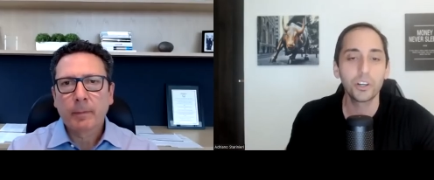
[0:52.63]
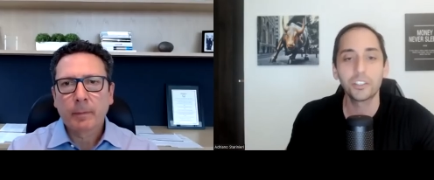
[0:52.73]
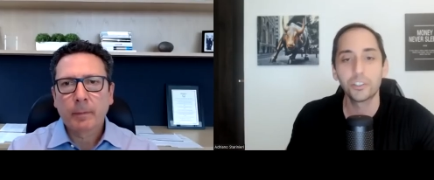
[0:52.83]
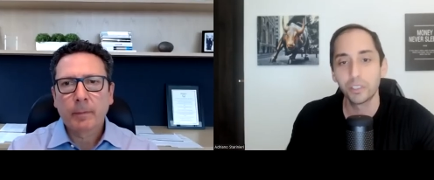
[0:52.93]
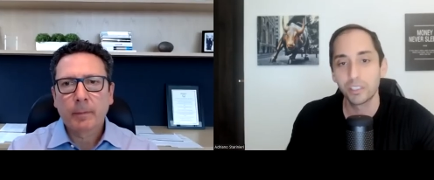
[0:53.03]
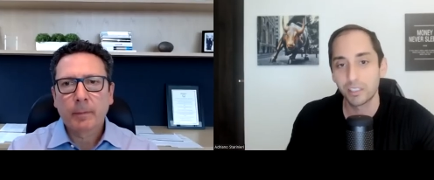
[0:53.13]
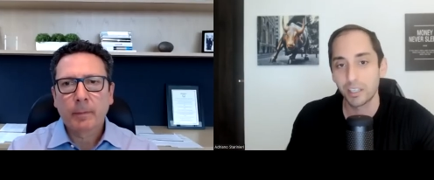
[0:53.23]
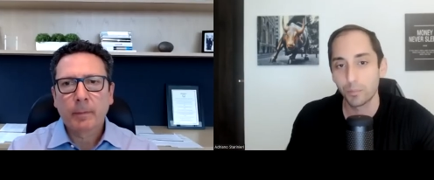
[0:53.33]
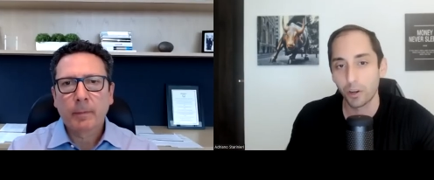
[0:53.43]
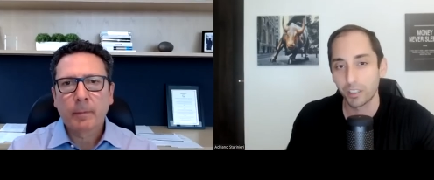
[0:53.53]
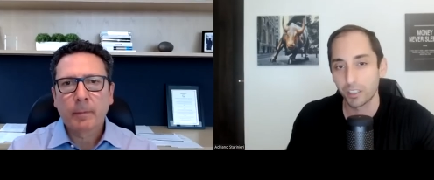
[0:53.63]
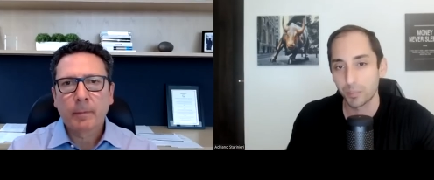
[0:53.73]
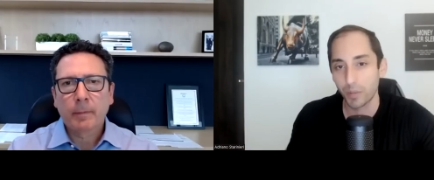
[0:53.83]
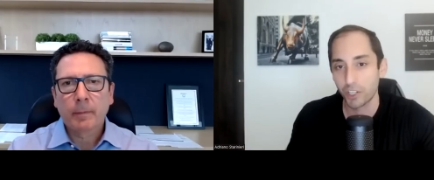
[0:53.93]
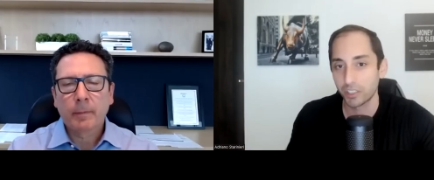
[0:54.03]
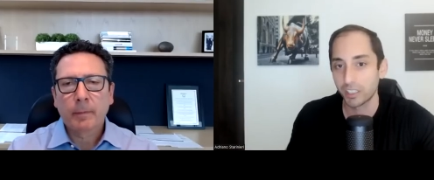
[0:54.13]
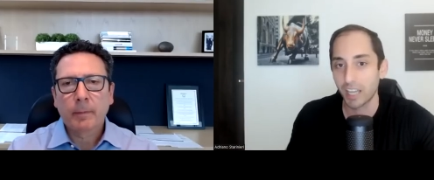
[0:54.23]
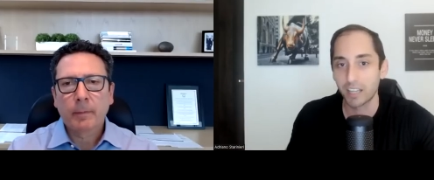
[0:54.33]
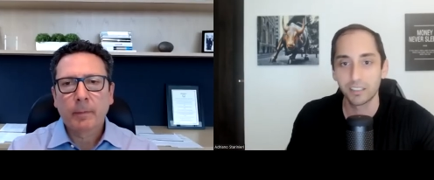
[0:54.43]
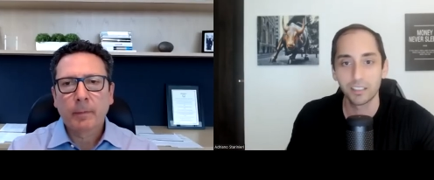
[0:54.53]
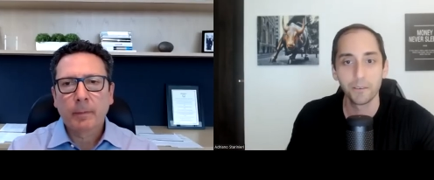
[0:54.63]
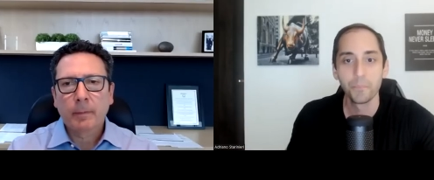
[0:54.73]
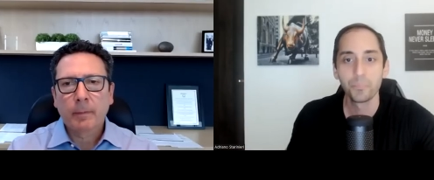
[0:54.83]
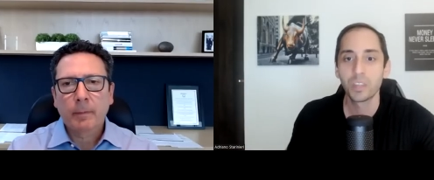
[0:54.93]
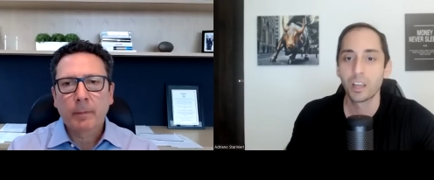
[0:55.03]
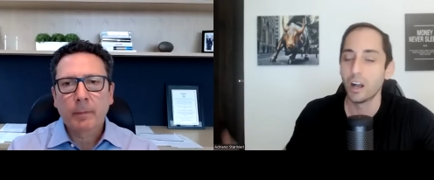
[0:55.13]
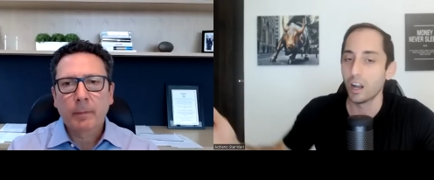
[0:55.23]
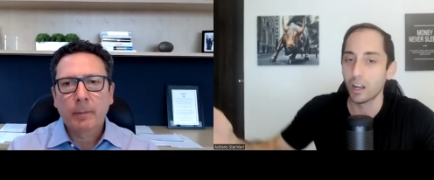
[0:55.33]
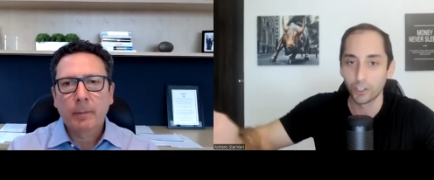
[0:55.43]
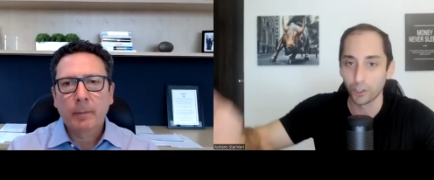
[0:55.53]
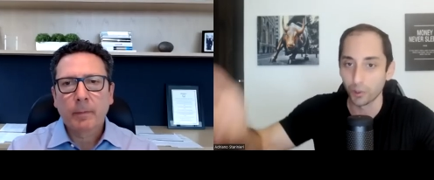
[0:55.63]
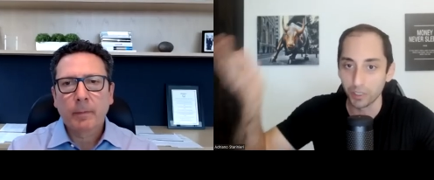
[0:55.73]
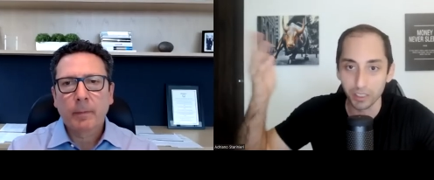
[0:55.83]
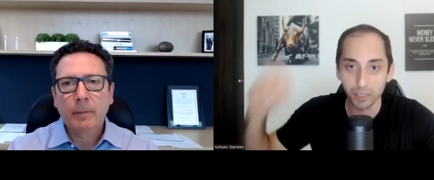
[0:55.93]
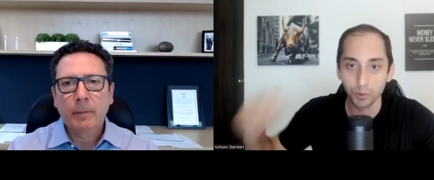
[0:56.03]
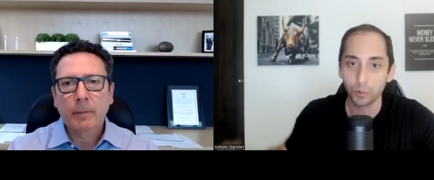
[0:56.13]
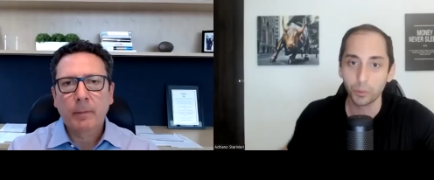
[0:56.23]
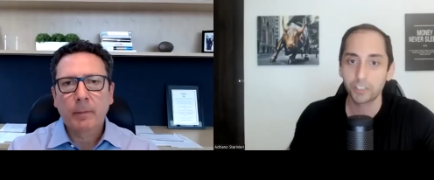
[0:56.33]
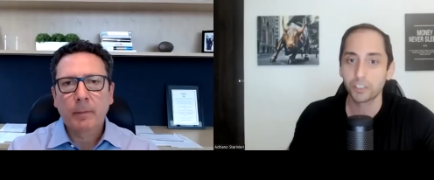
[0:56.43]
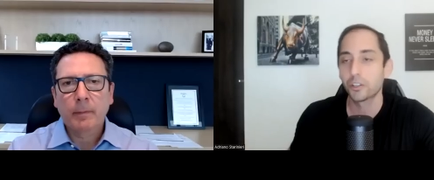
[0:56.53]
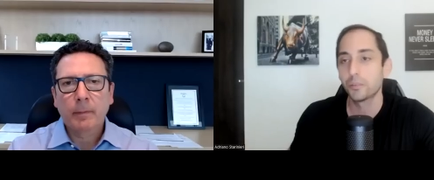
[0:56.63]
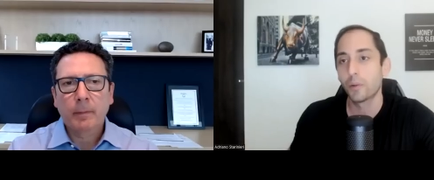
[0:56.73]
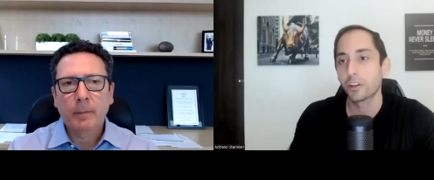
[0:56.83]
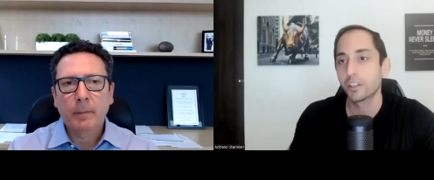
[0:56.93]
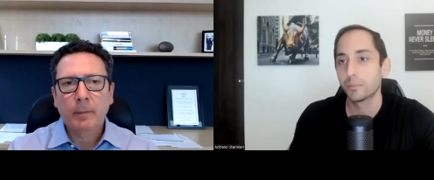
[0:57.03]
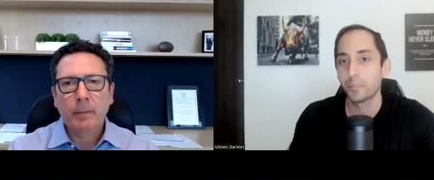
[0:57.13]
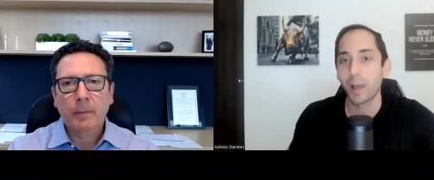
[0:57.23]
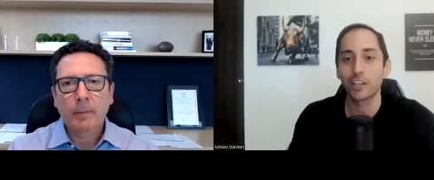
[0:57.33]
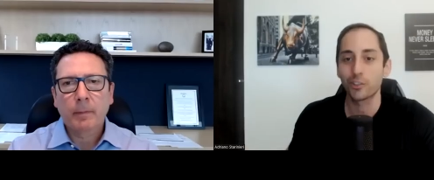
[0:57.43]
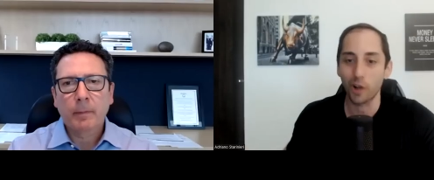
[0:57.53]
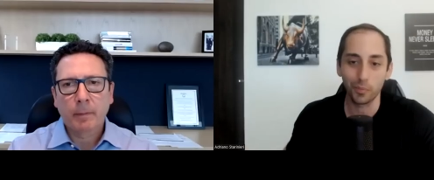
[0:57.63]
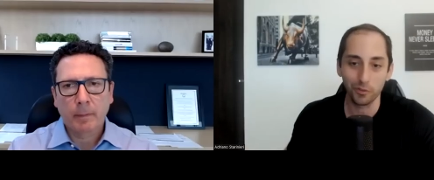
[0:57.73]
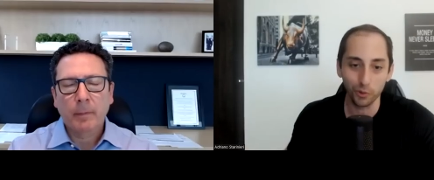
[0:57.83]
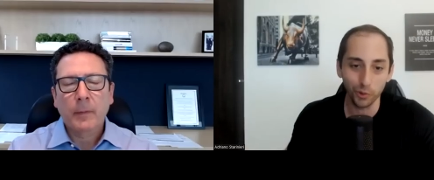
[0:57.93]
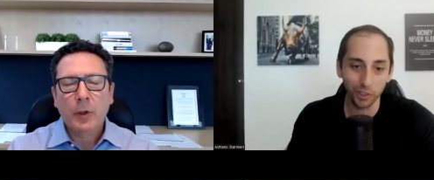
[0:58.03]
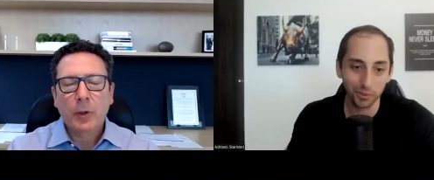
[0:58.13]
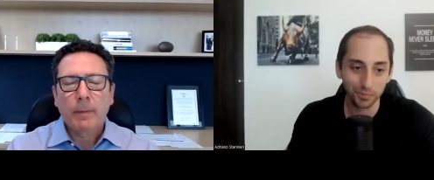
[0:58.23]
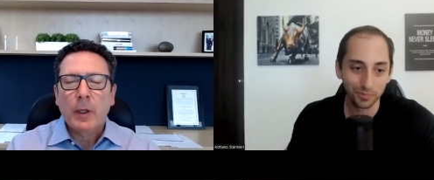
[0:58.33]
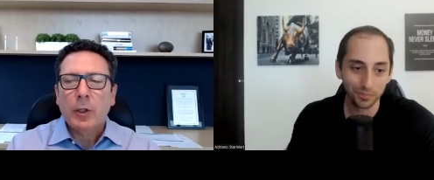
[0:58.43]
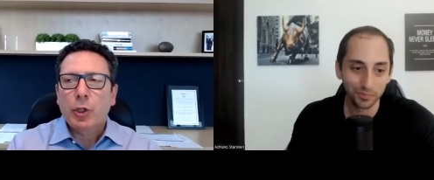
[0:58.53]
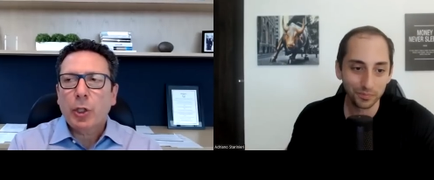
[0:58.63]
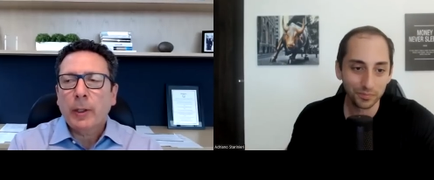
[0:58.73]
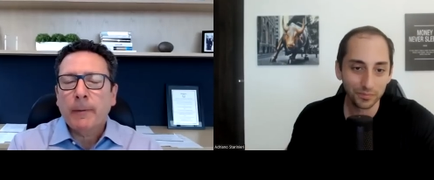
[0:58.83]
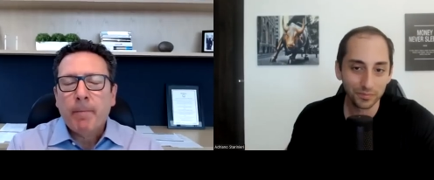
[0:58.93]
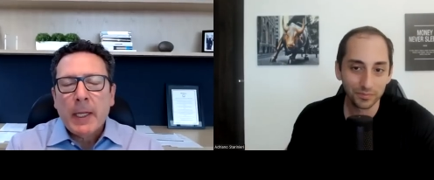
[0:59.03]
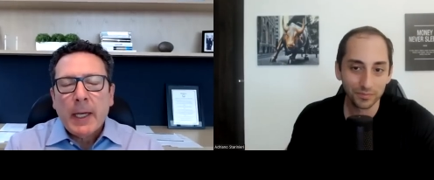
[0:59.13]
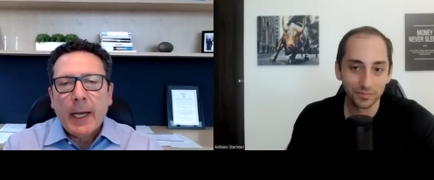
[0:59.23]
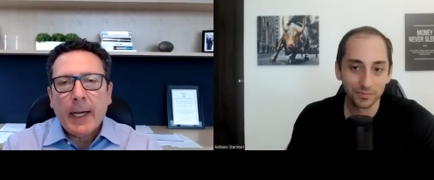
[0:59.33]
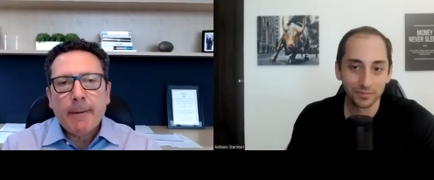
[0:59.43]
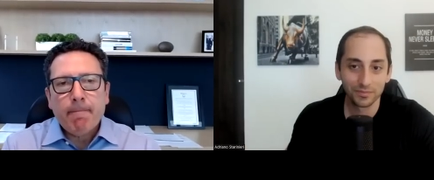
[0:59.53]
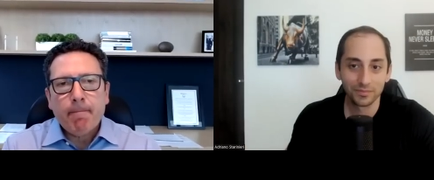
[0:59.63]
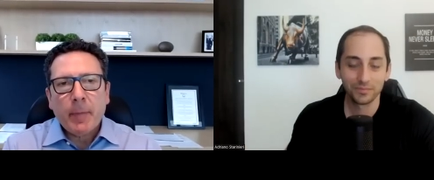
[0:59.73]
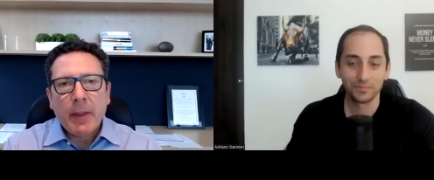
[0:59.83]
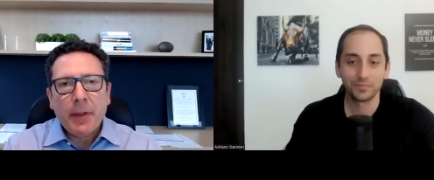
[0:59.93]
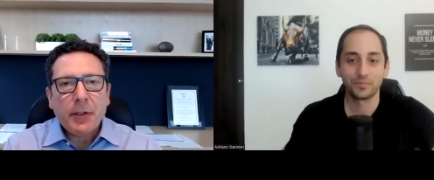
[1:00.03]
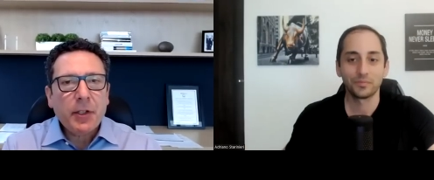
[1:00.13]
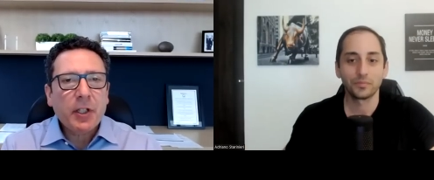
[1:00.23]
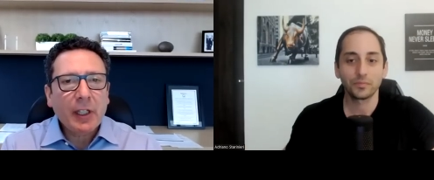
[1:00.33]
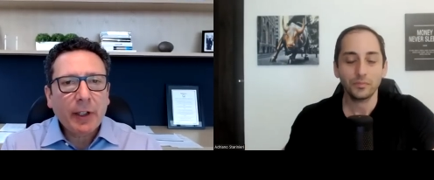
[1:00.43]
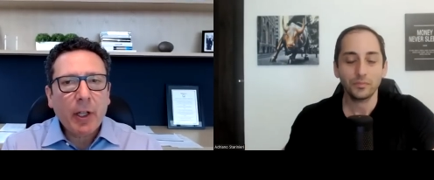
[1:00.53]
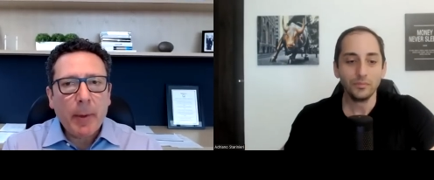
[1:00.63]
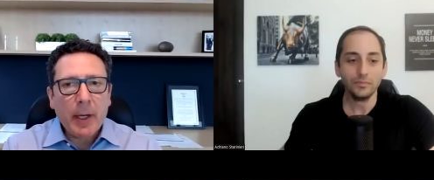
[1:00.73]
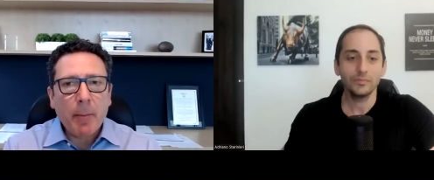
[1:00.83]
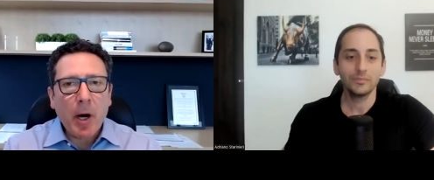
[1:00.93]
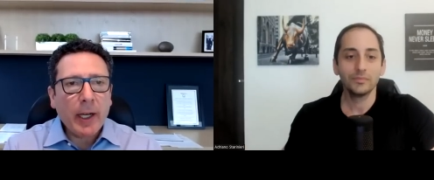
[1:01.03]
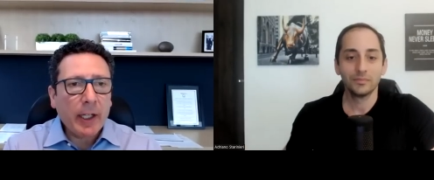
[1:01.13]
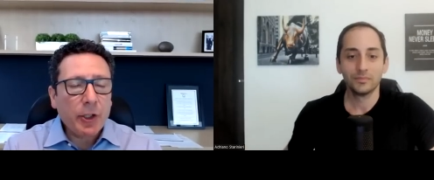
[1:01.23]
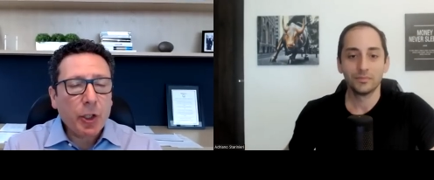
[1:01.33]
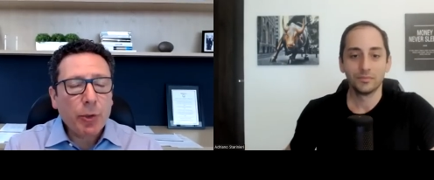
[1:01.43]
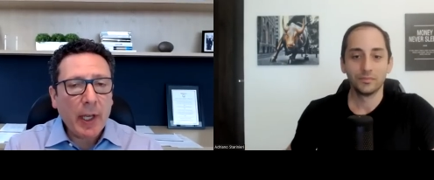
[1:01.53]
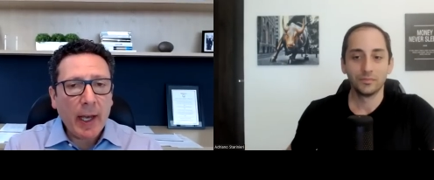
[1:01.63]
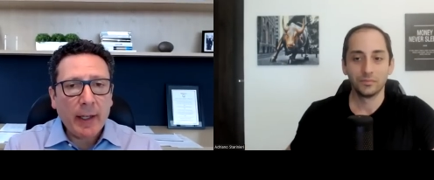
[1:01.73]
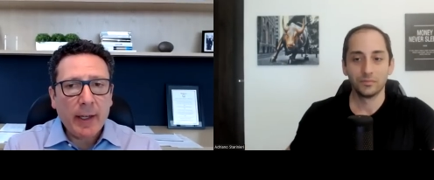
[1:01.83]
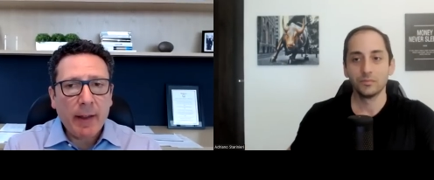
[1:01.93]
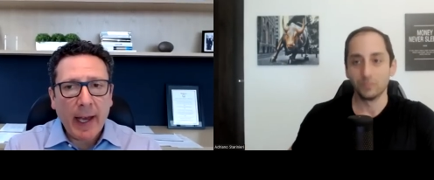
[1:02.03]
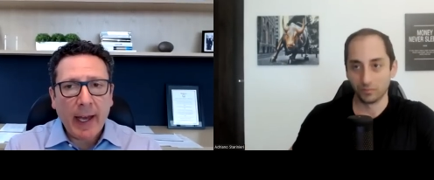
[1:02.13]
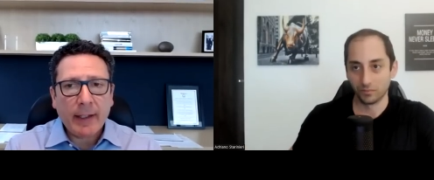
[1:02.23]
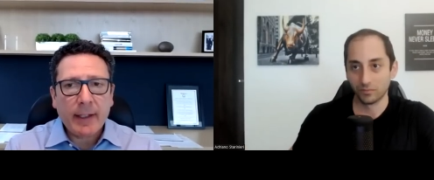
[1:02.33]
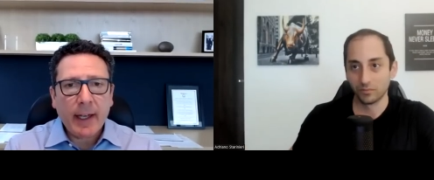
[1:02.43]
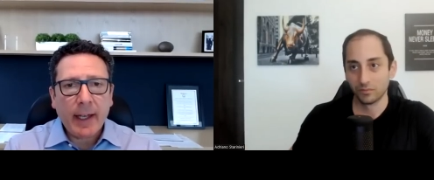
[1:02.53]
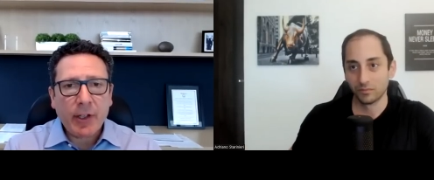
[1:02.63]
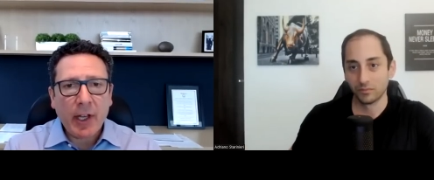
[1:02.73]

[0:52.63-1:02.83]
Speaker 1: on the real estate market, especially in Canada uh, currently? What's the current market backdrop, if you will?
Speaker 2: Sure. Um, this has clearly been a market, as you said, that has